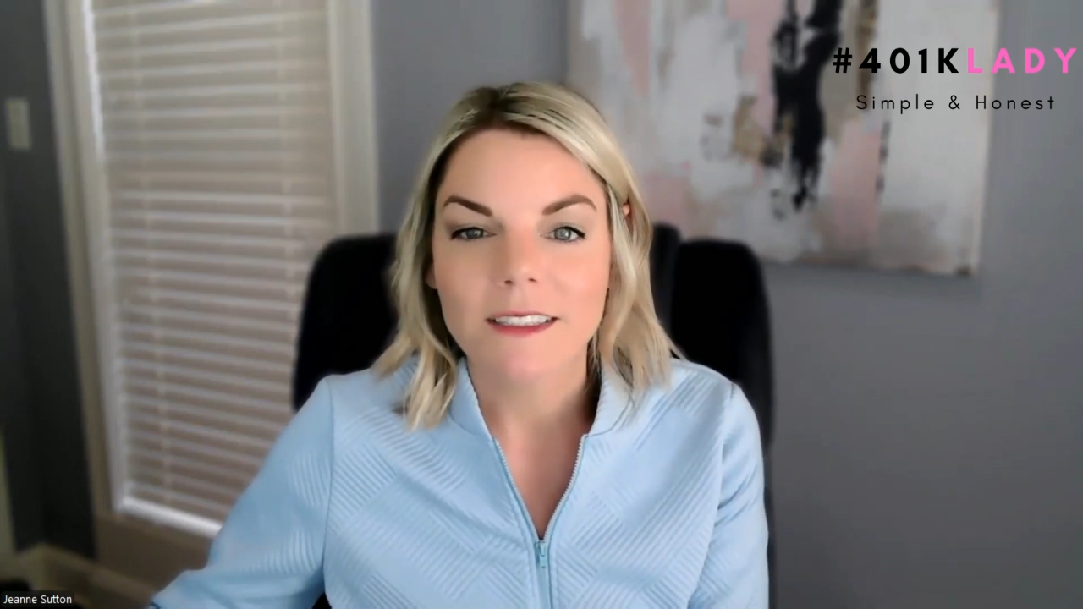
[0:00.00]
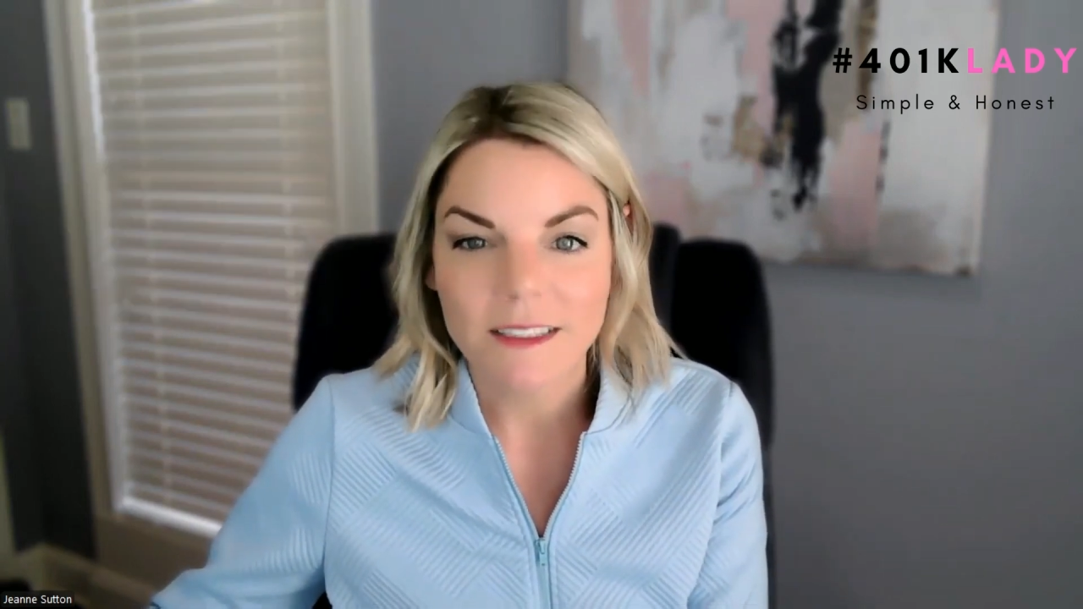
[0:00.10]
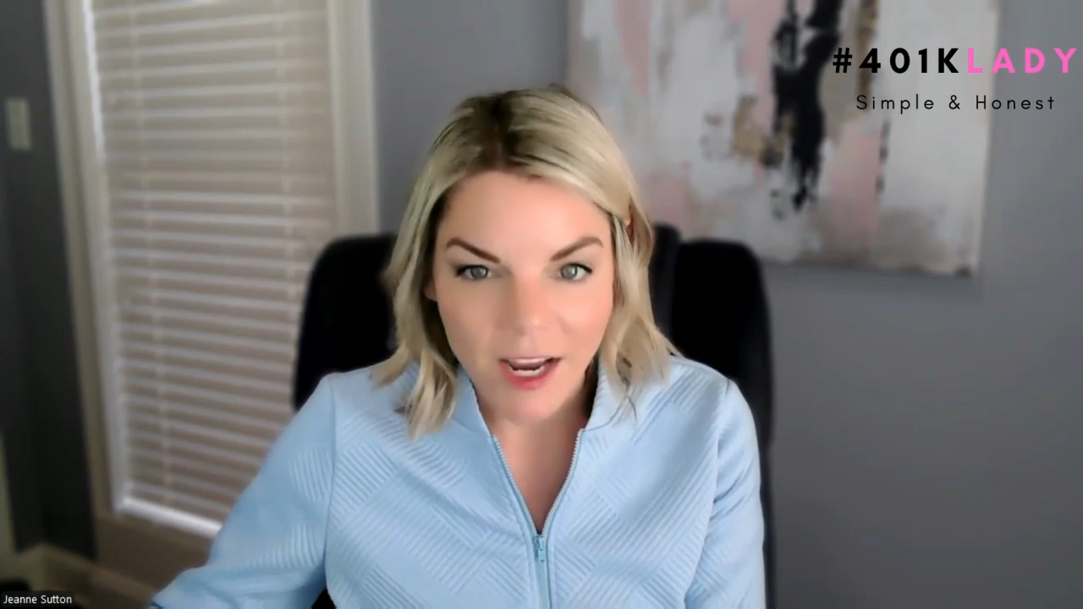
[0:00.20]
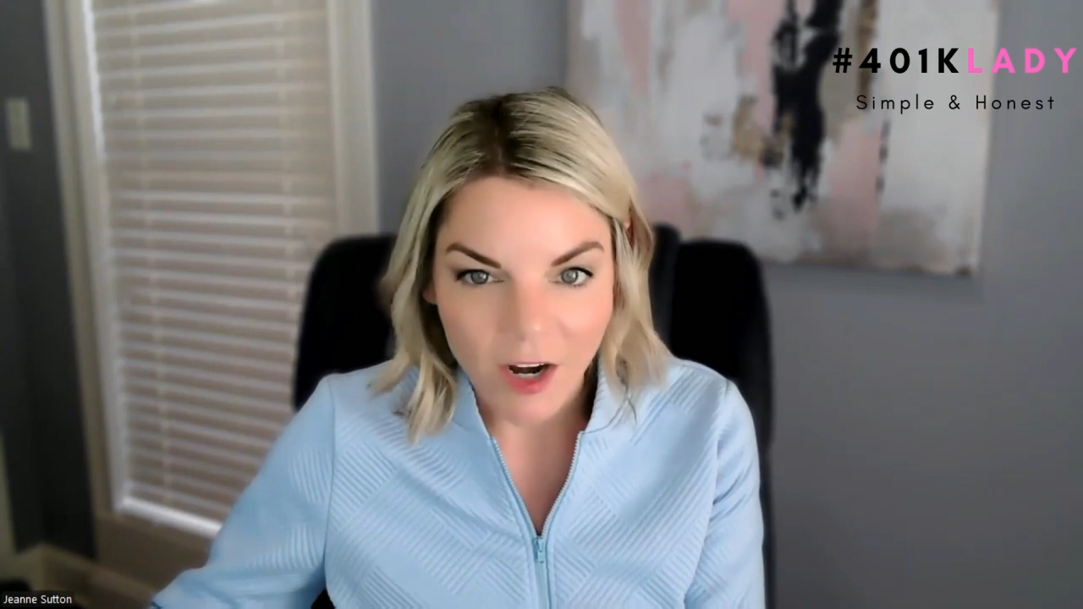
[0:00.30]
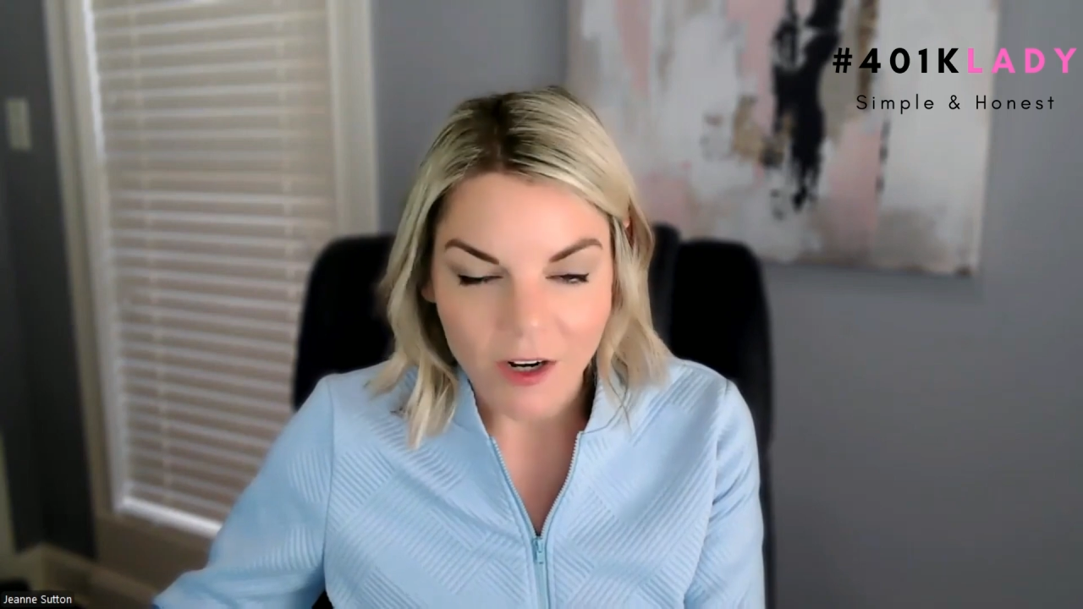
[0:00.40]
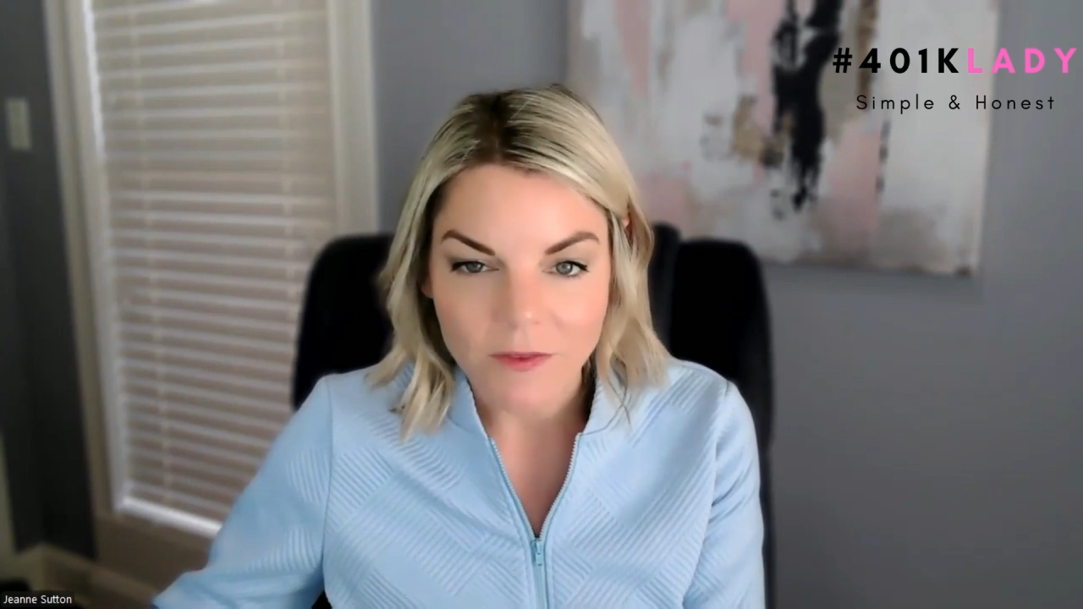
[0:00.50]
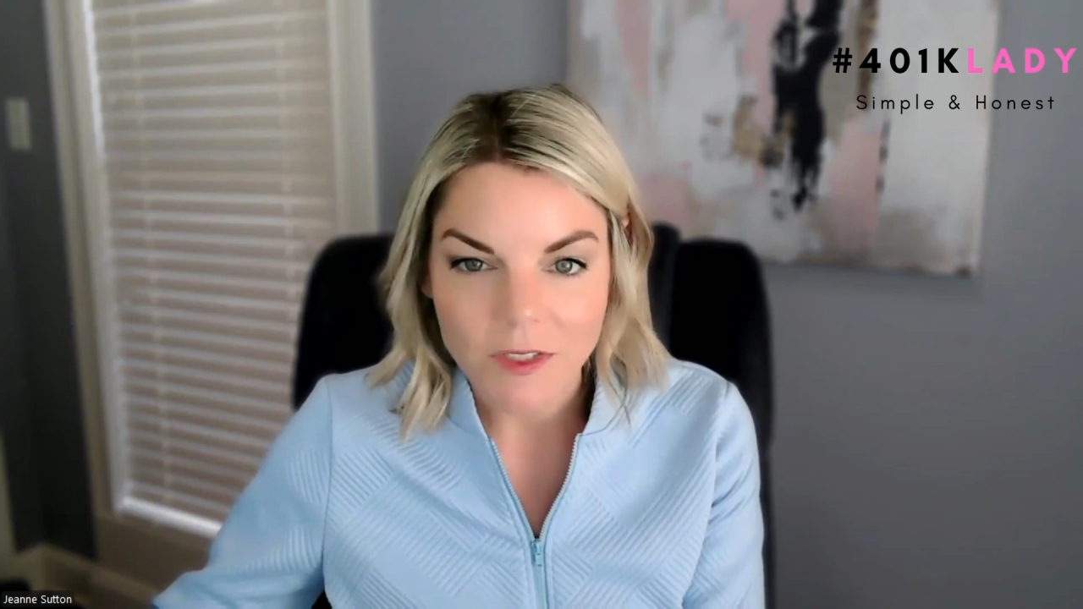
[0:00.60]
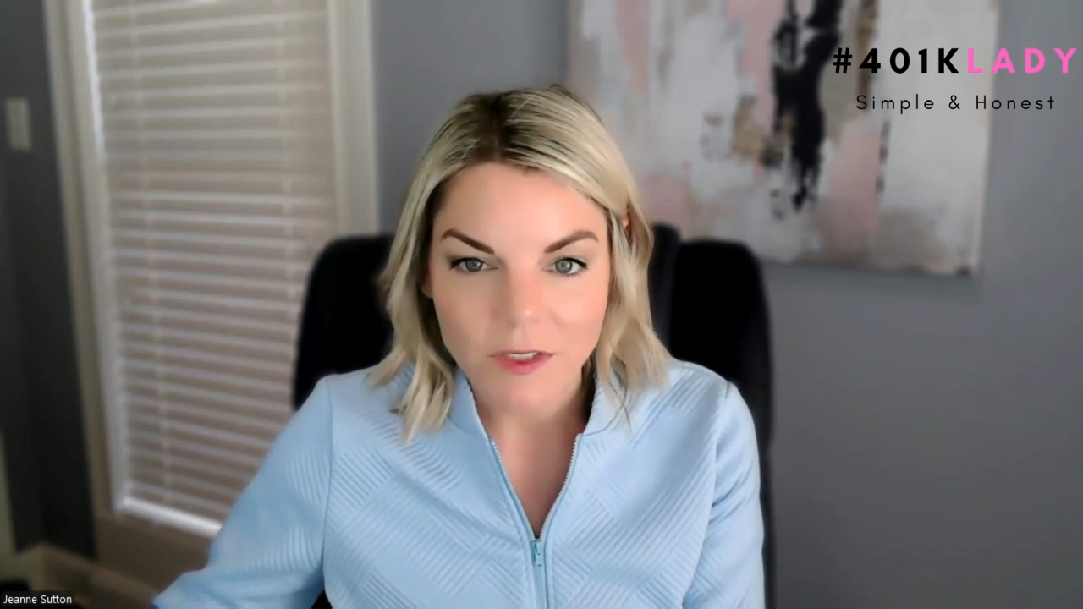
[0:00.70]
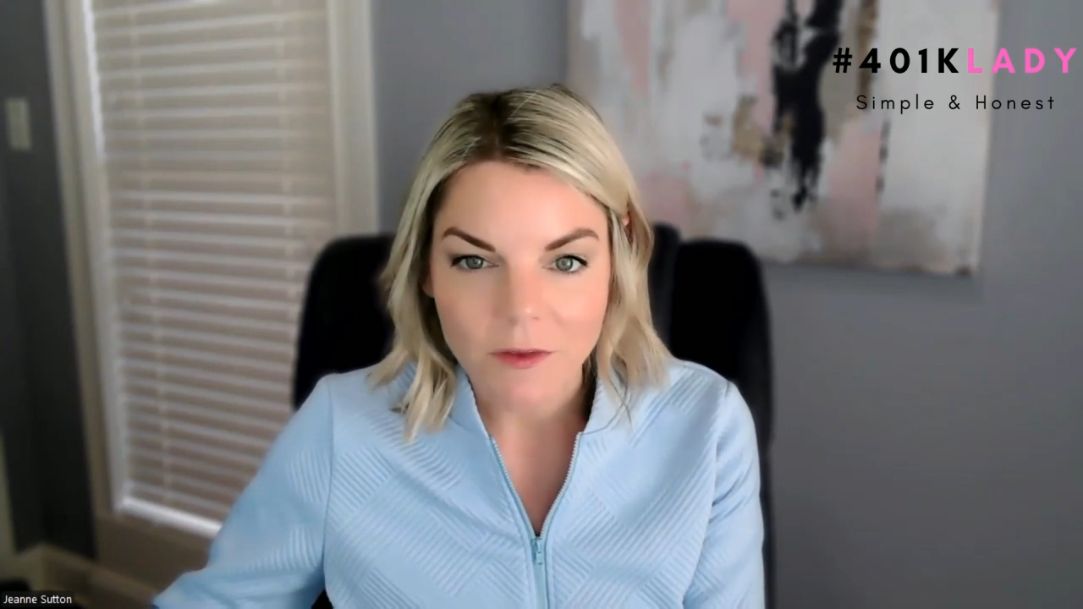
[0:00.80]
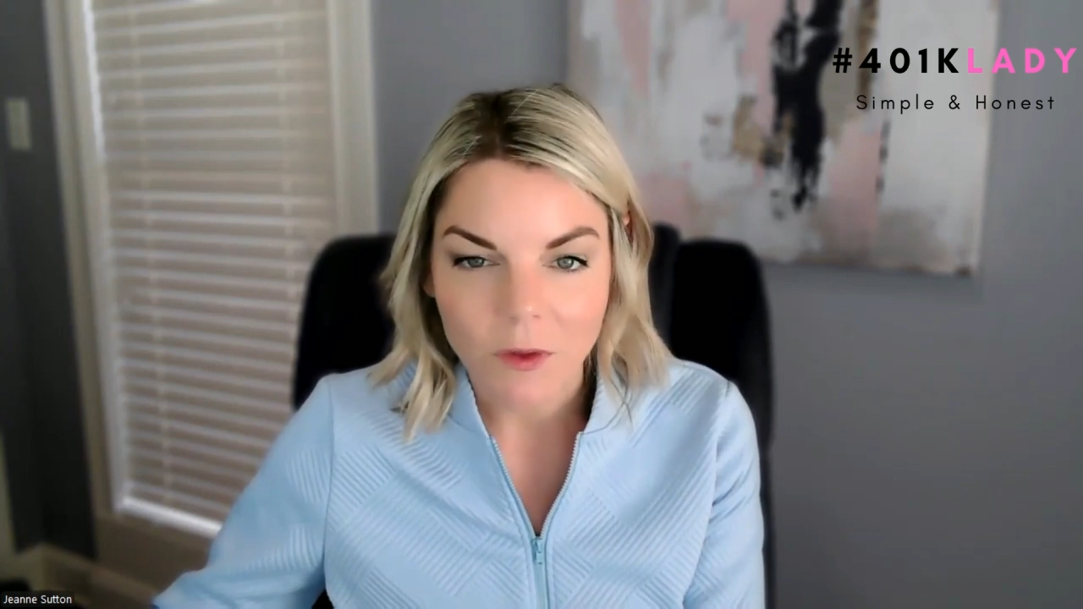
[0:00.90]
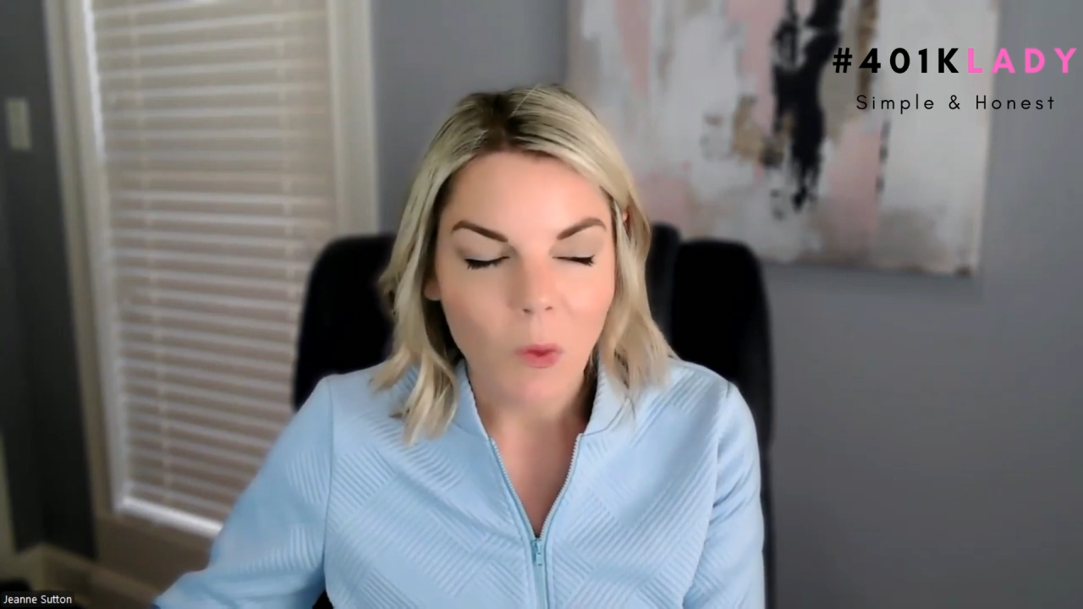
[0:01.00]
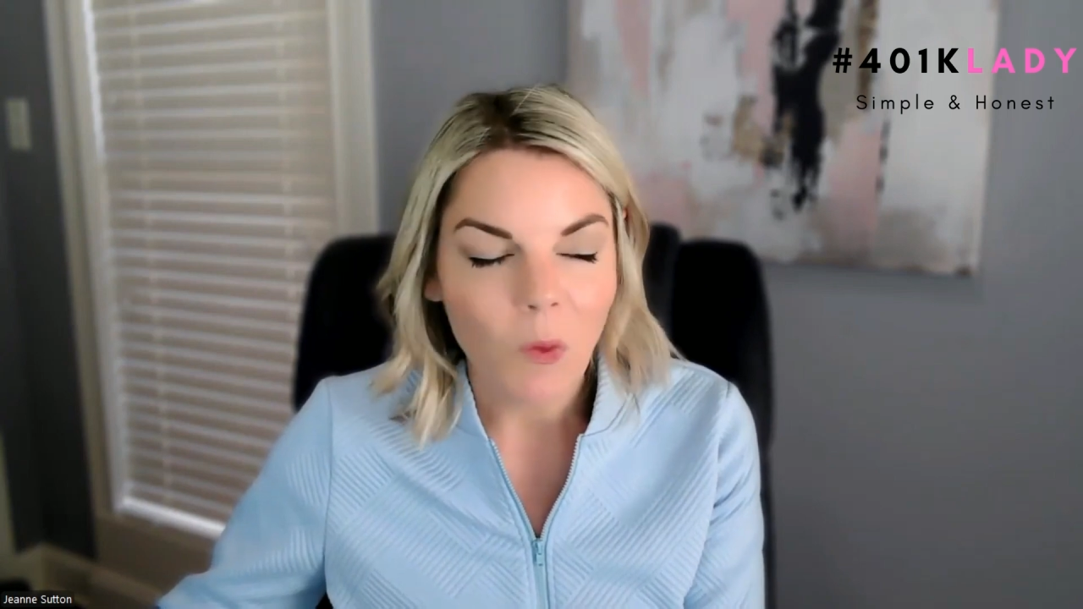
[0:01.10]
tariffs.